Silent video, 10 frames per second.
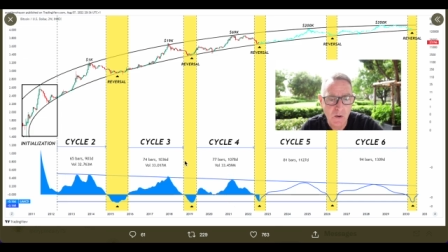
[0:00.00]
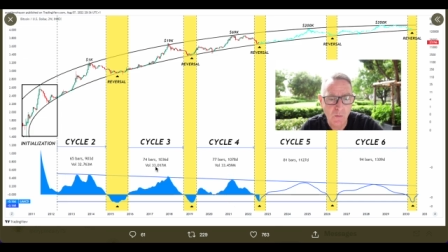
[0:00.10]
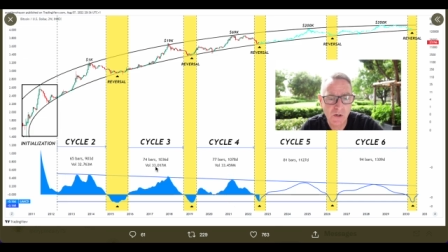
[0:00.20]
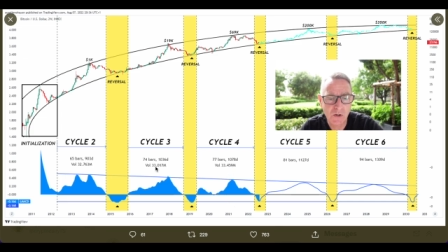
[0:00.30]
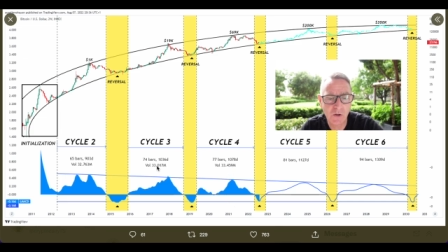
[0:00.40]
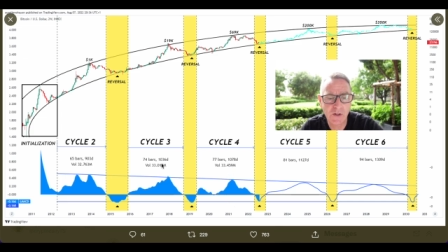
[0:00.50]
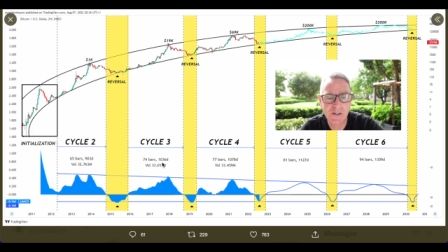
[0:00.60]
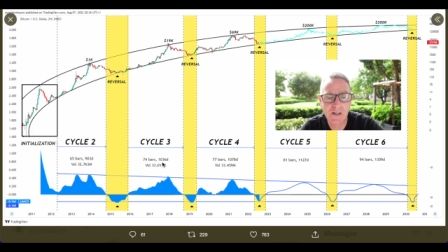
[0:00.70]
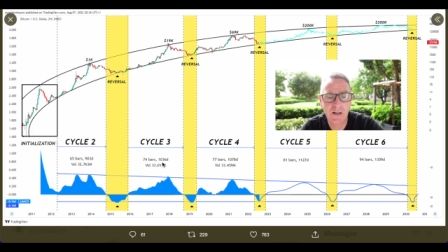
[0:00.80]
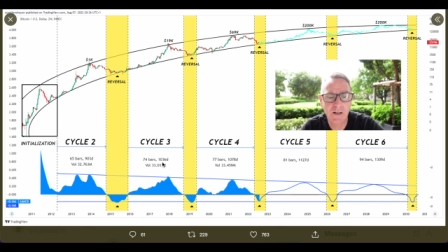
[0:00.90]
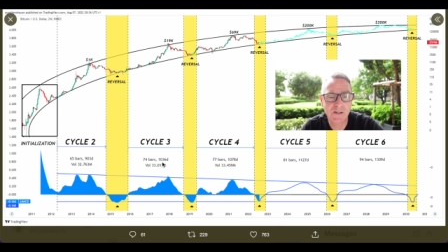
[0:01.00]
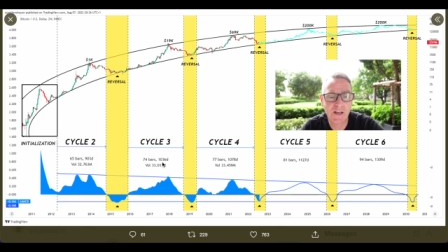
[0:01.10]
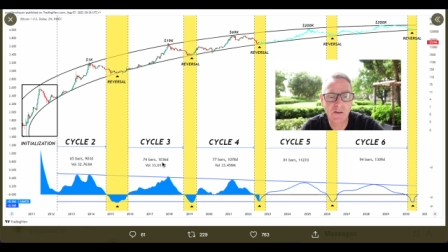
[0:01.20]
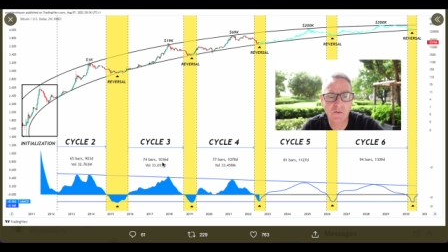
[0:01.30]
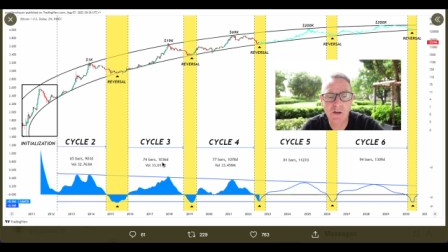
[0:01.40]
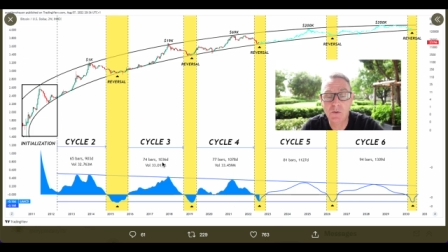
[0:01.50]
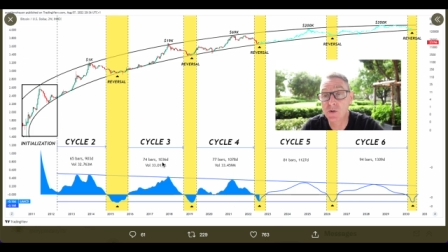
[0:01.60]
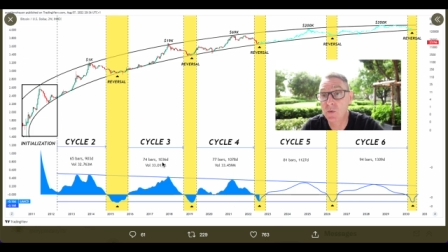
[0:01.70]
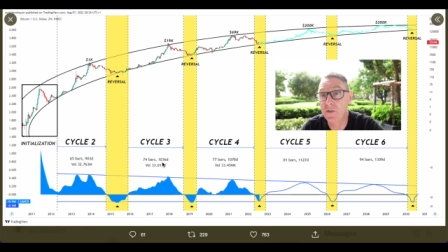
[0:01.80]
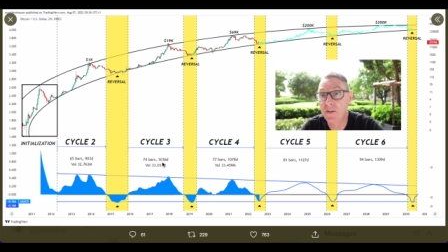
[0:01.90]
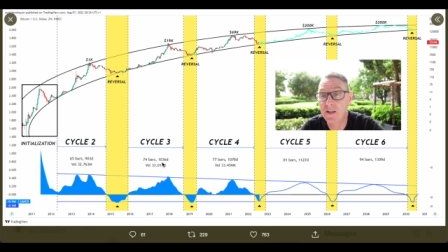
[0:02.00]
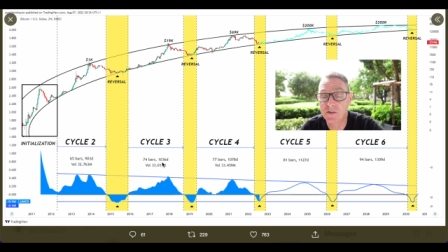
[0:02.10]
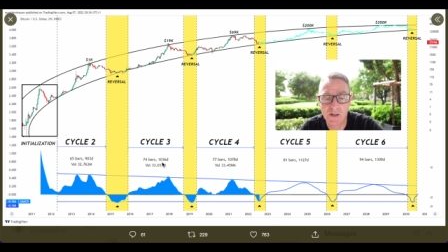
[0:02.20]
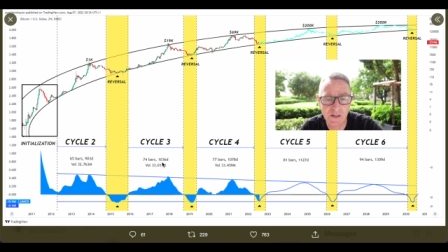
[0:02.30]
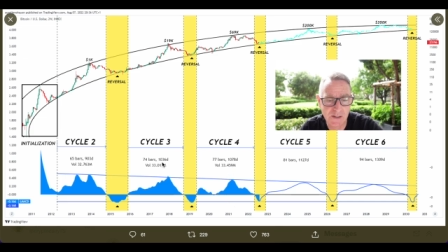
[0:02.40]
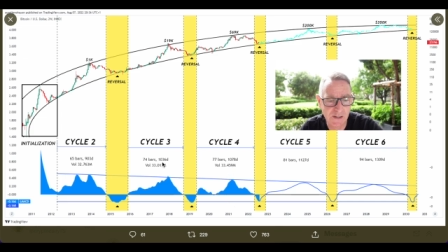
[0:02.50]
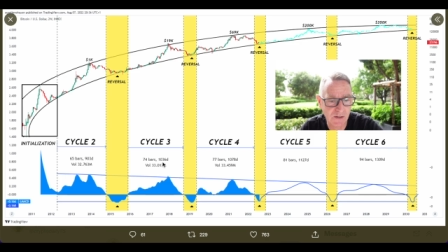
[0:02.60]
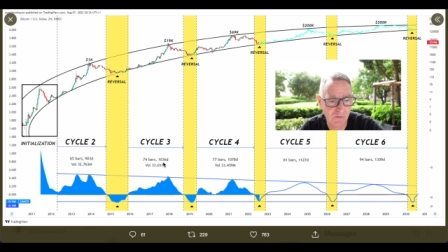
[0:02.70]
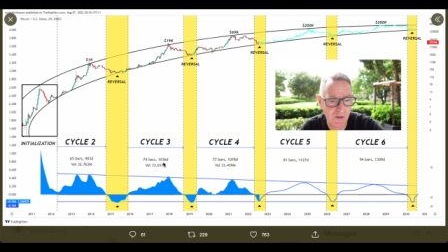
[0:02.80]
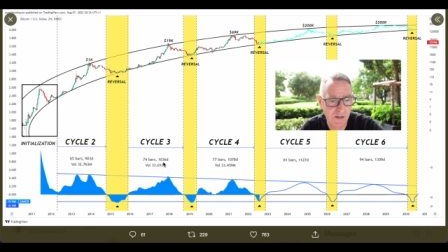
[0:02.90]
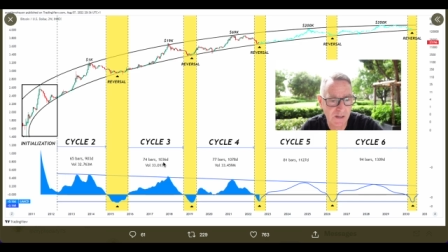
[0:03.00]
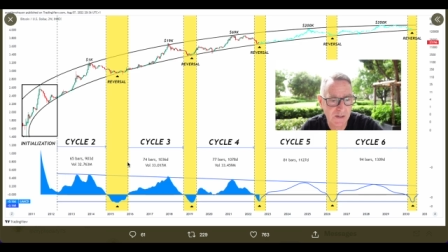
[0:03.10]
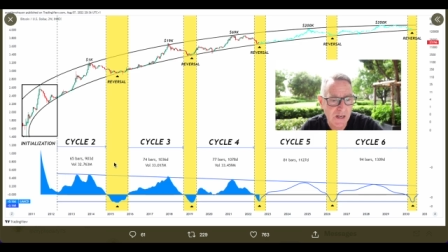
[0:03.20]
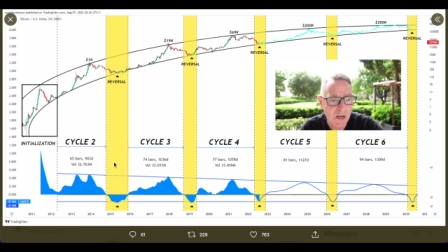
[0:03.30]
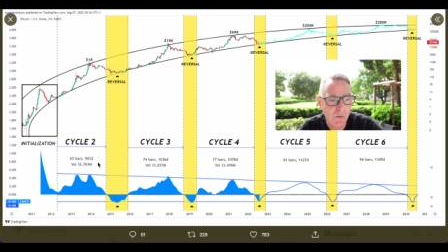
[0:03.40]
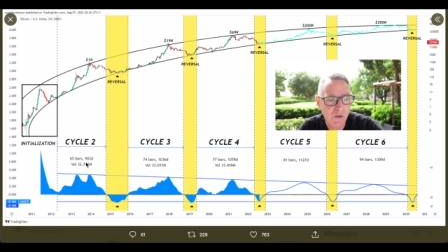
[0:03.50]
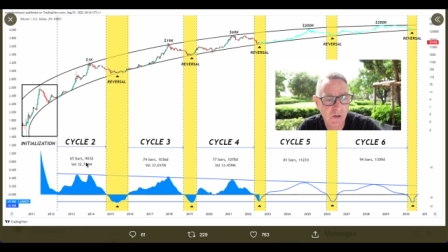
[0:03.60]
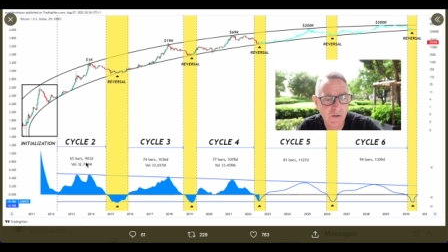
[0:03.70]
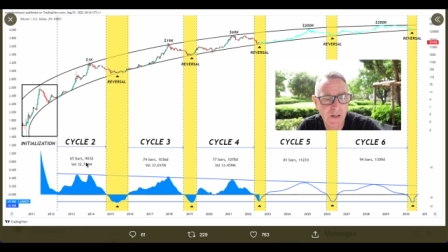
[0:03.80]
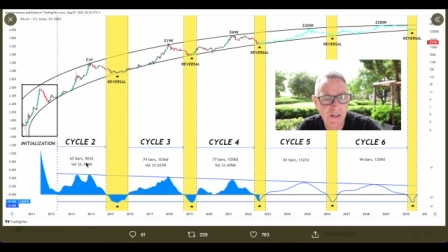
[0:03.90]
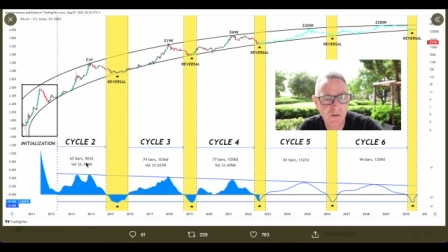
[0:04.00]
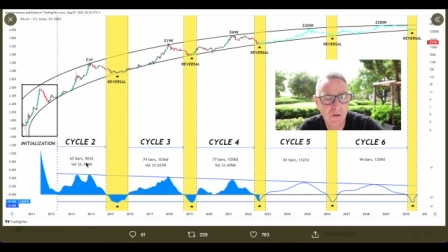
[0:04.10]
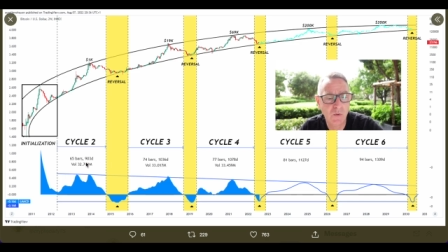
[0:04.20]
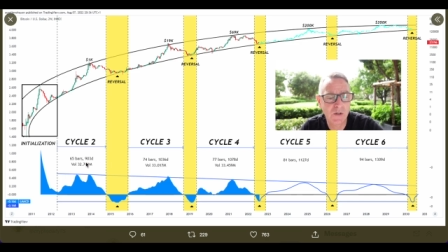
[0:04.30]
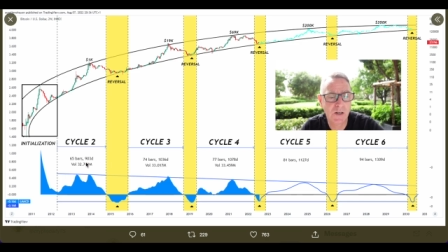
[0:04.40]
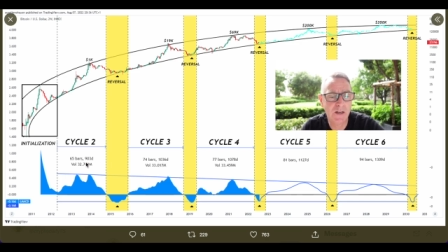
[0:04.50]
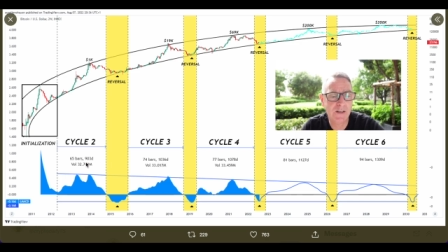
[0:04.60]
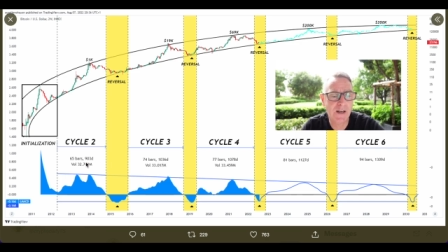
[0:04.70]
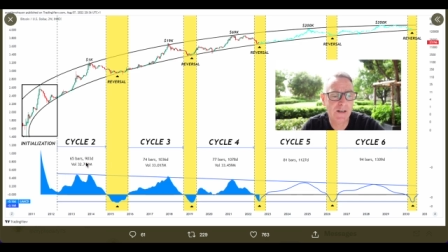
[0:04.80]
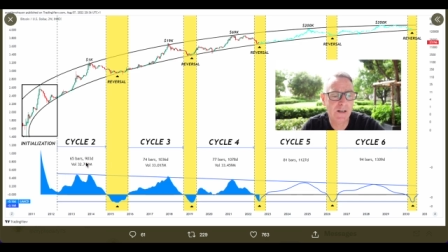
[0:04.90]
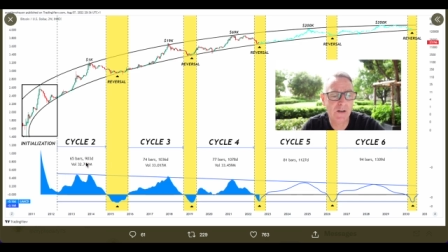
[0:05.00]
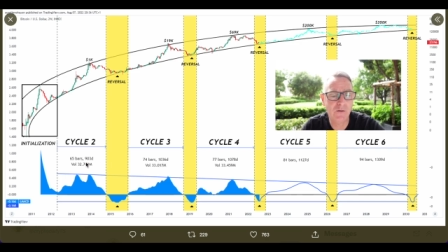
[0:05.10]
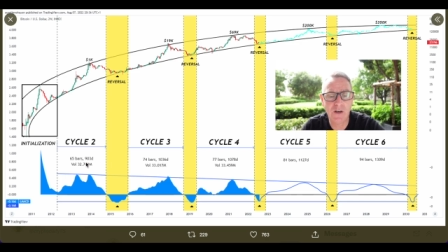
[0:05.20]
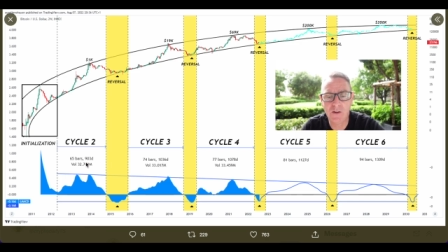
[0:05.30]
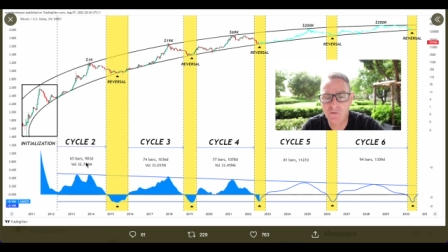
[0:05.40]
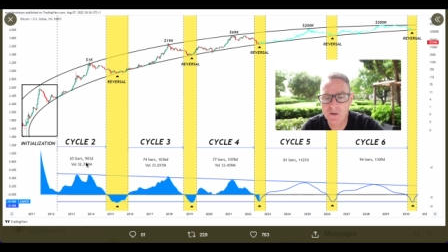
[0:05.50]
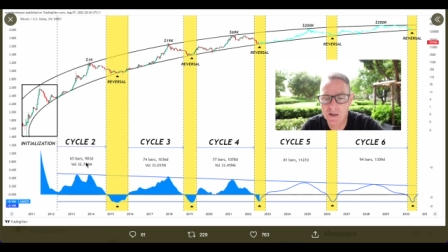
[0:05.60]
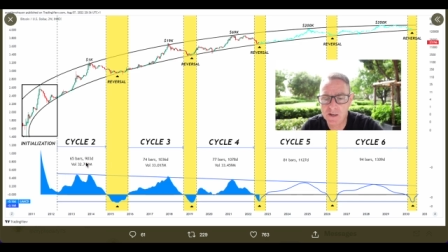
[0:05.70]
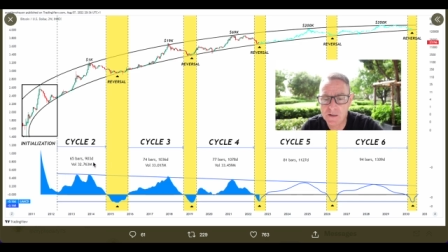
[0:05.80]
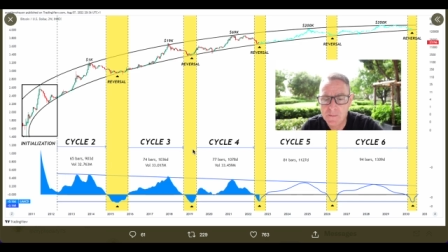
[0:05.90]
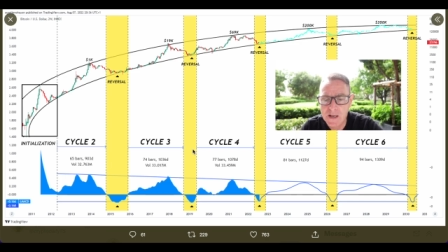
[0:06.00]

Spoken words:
We saw that cycle three was 1,063 days. We saw cycle two was 903 days.